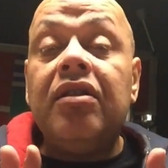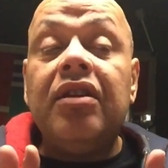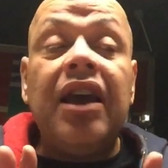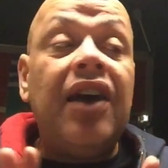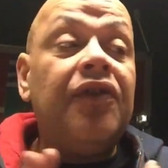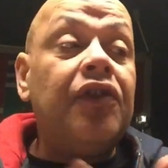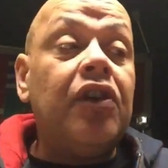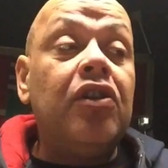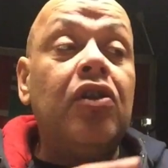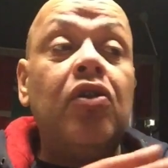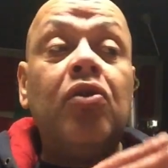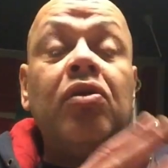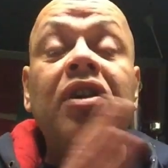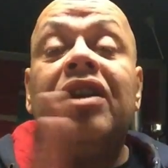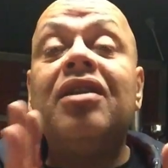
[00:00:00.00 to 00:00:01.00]
have our
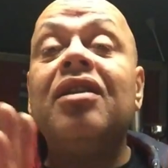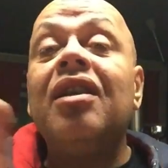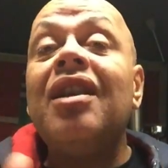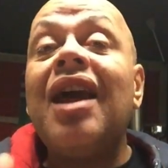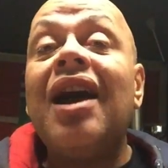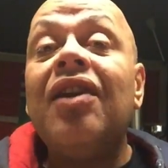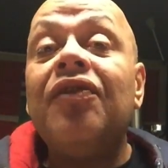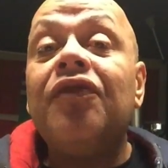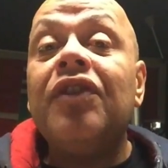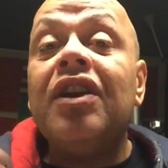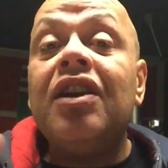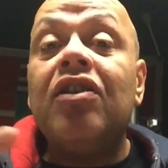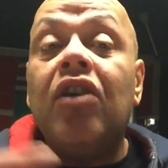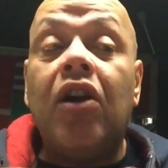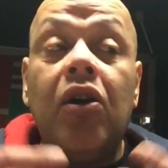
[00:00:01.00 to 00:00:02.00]
own little life
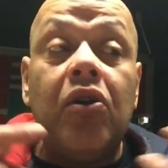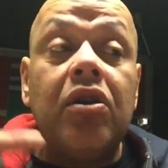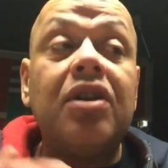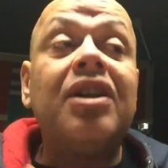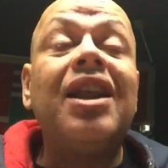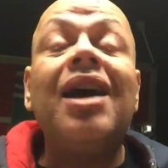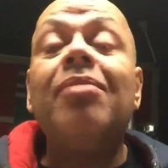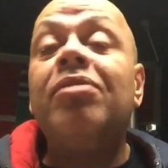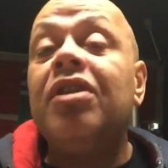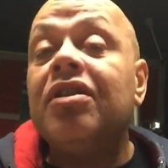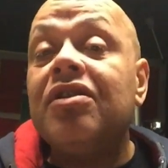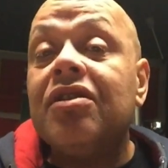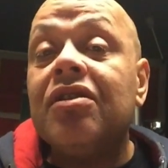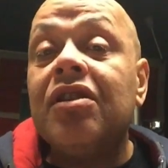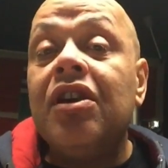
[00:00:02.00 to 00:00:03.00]
in our
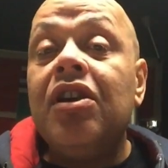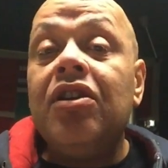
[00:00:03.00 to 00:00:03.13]
tablets,